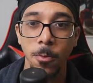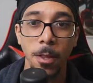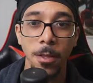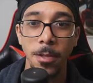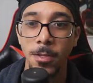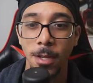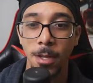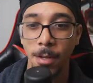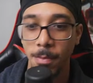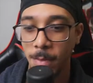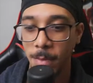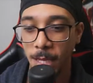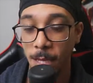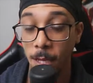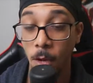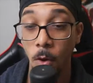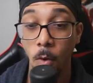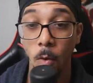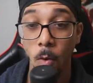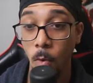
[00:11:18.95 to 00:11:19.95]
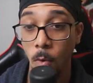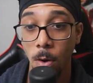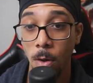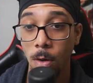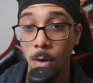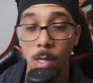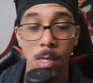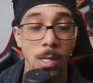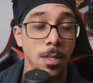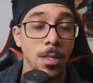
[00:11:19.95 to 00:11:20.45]
something, or
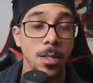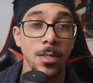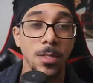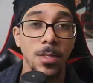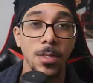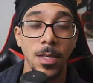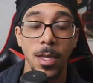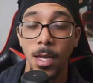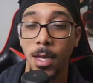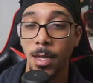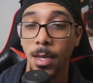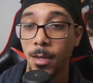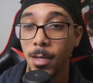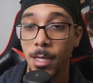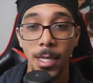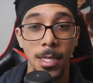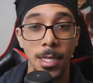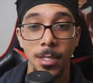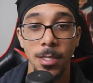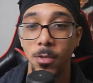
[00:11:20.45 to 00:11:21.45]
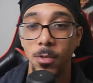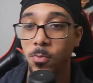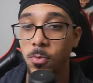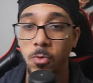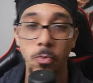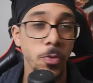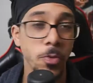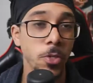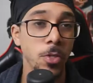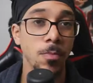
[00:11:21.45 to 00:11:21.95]
let's say the
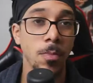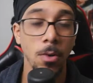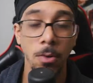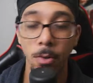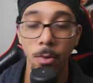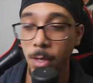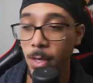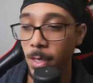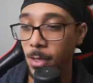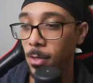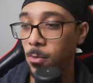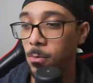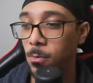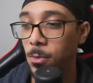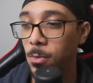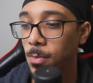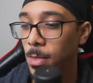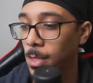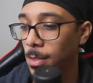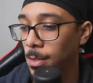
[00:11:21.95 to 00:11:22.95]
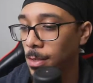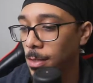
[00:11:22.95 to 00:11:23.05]
room is boring, the room is